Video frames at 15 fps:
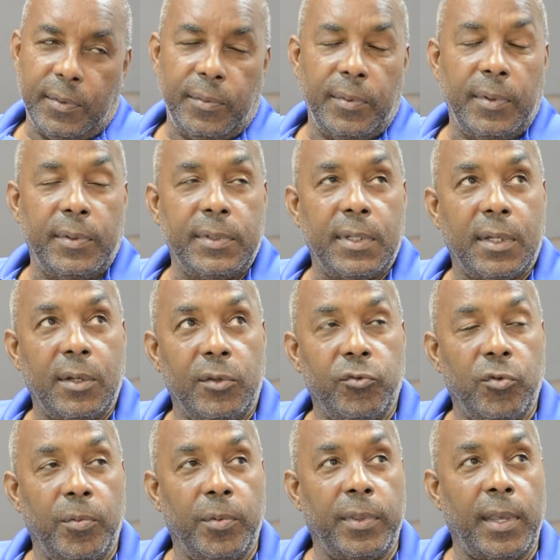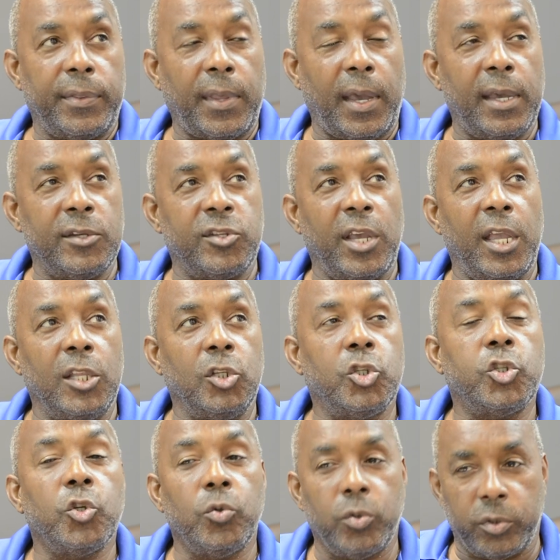Where is it contributed? That that has
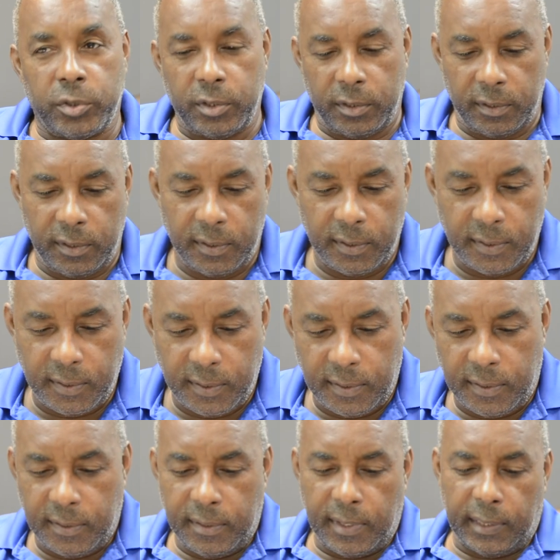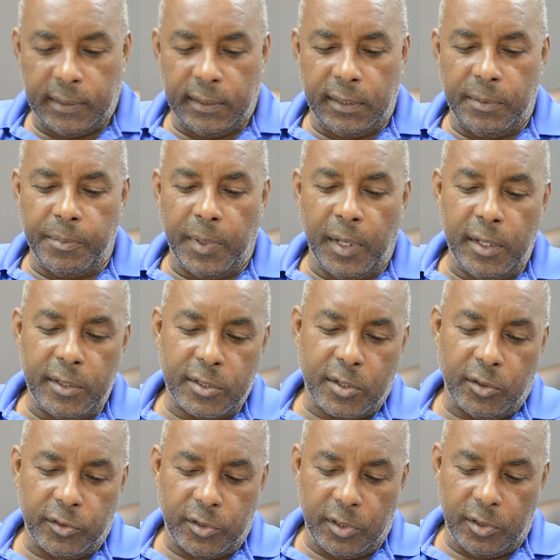ensured that the demise
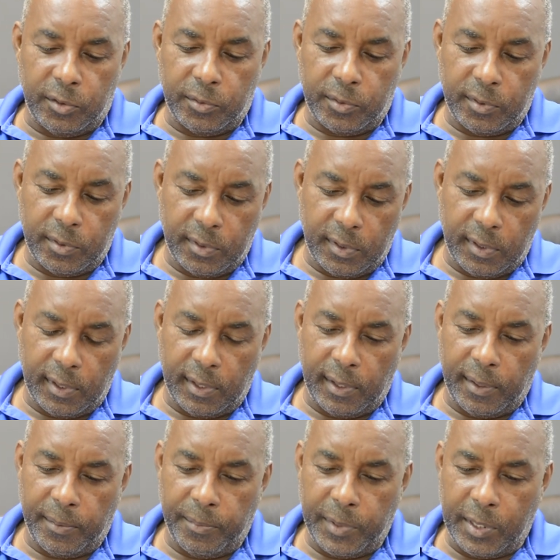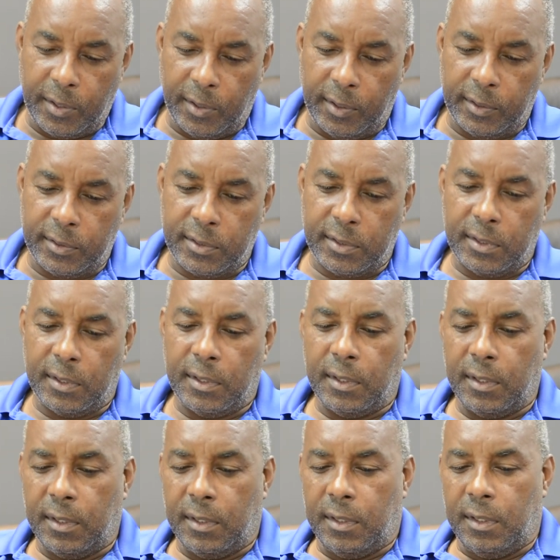continued um, because
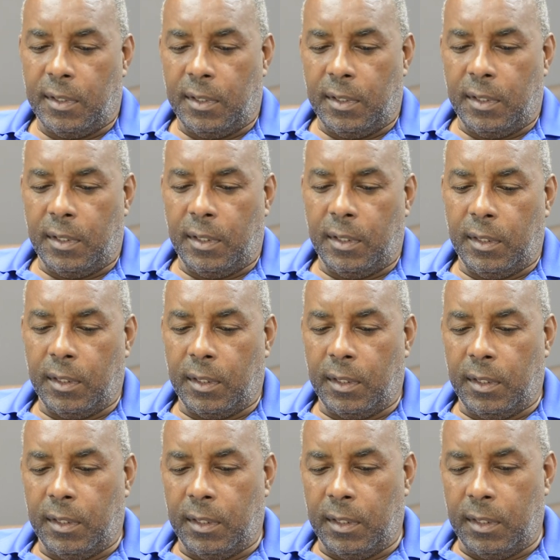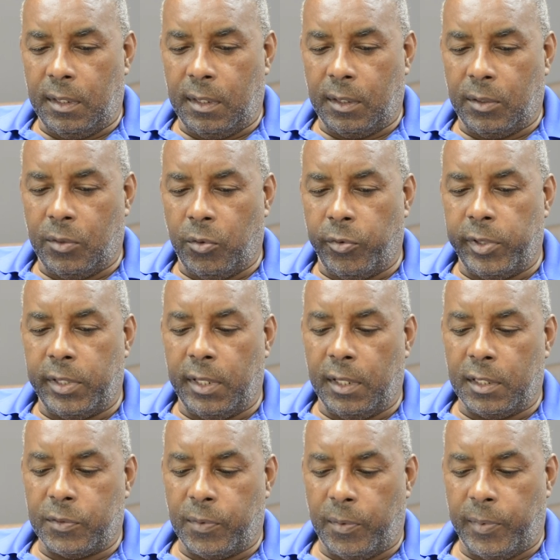in the, in, in the glory
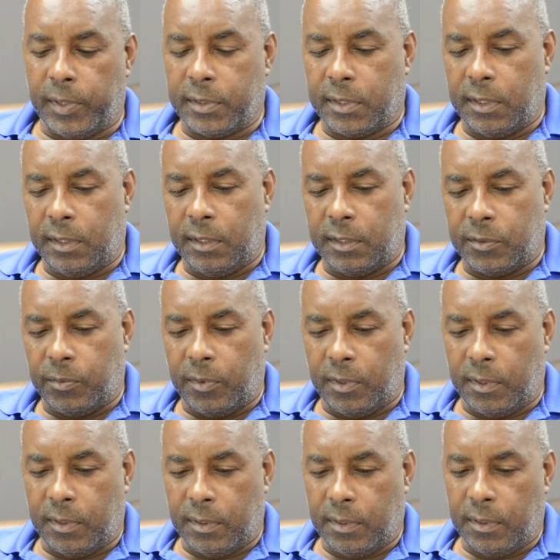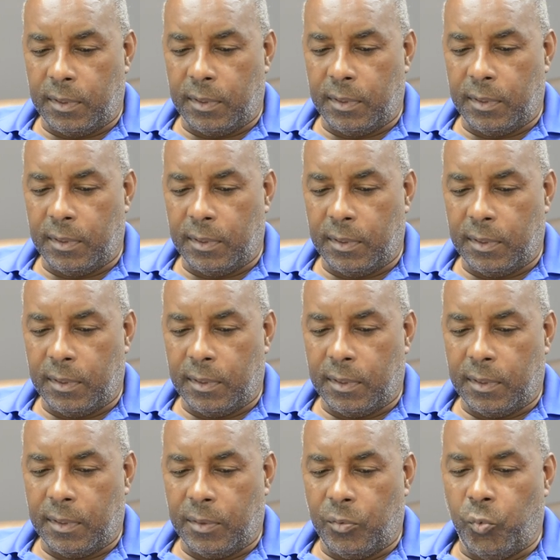days when West Indies were
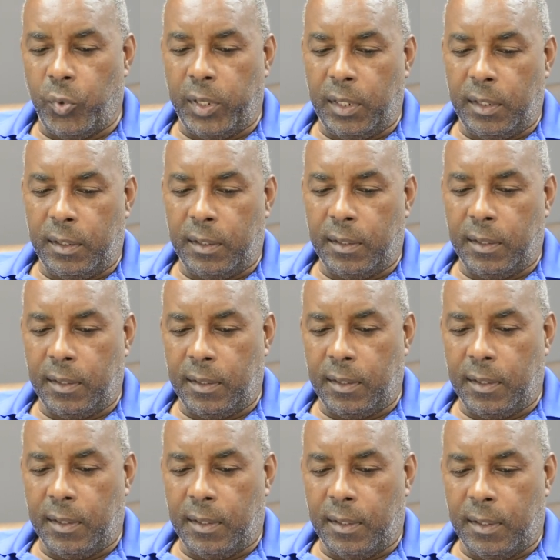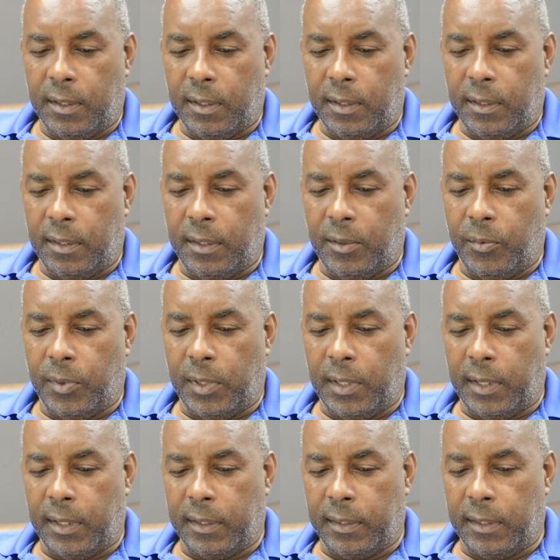winning, they were
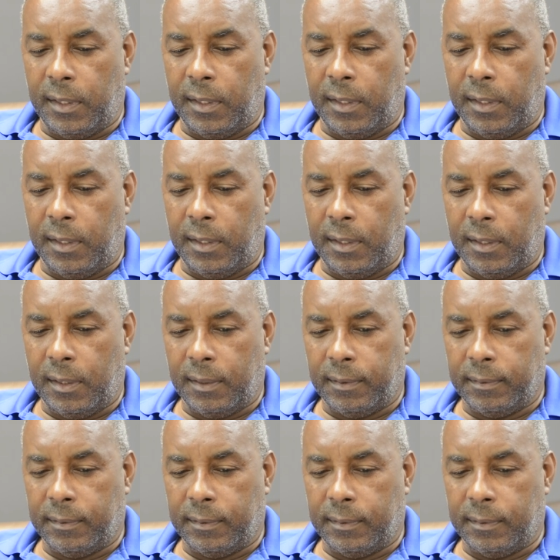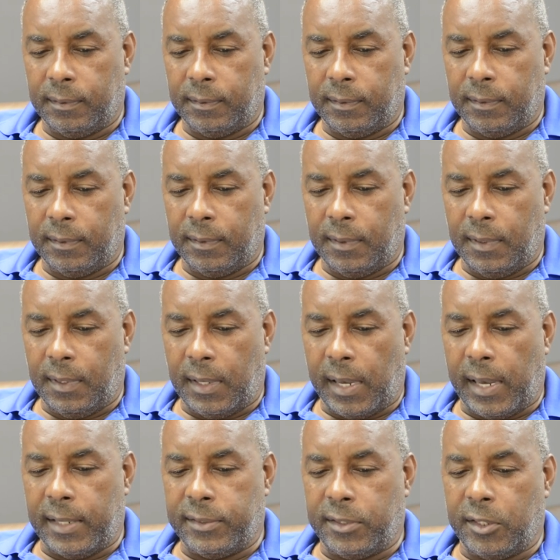like the,
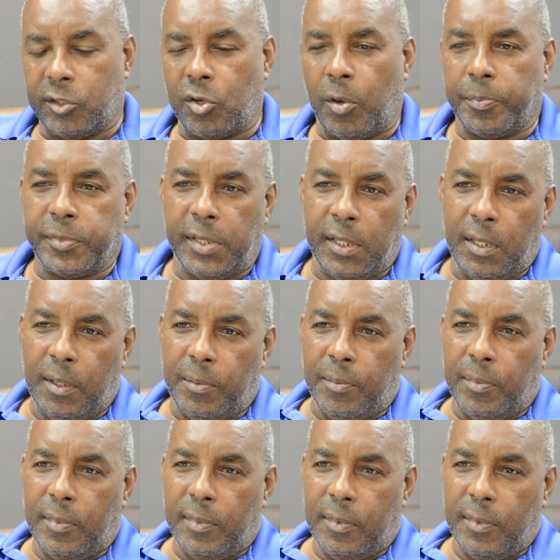as the top team,